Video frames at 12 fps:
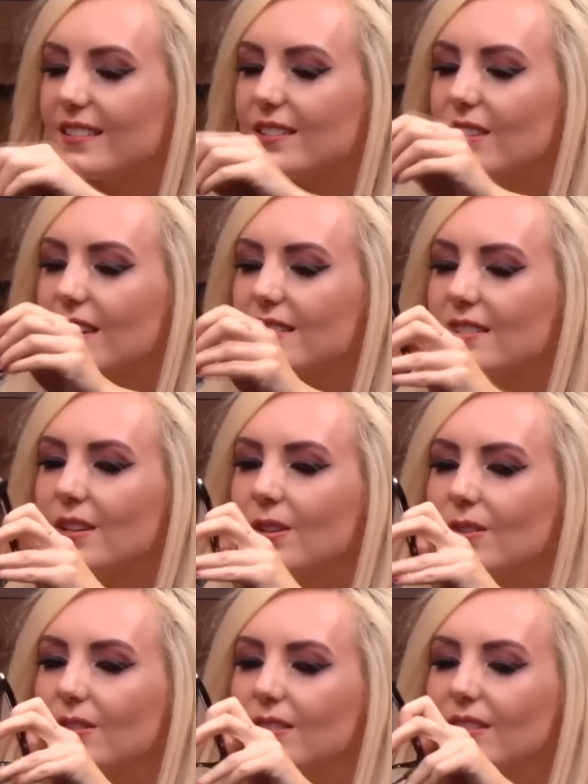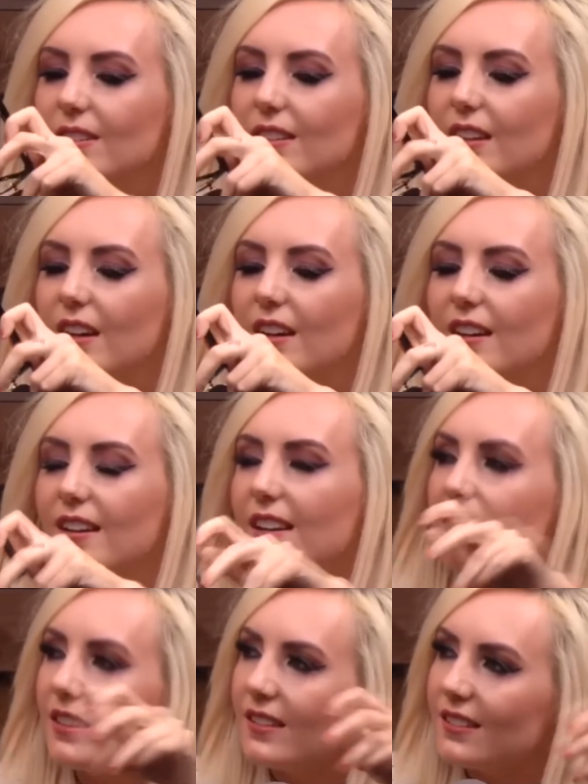Do you guys know
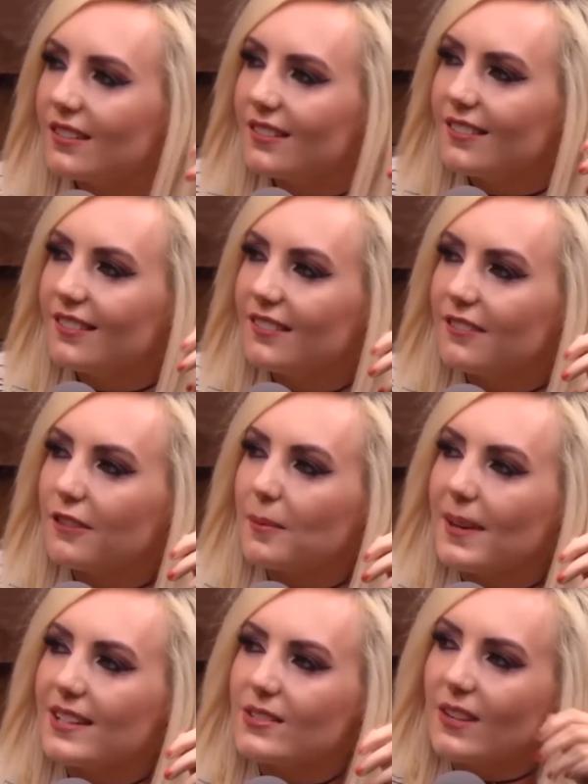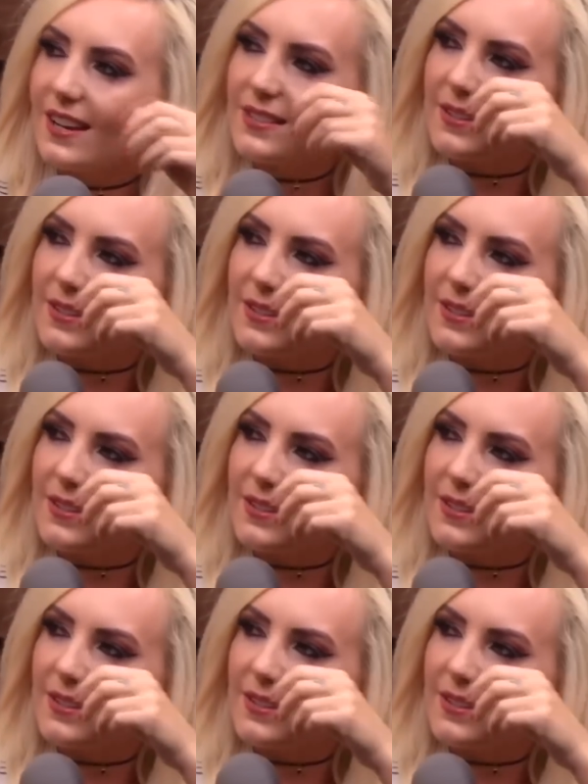Ethan from H3H3?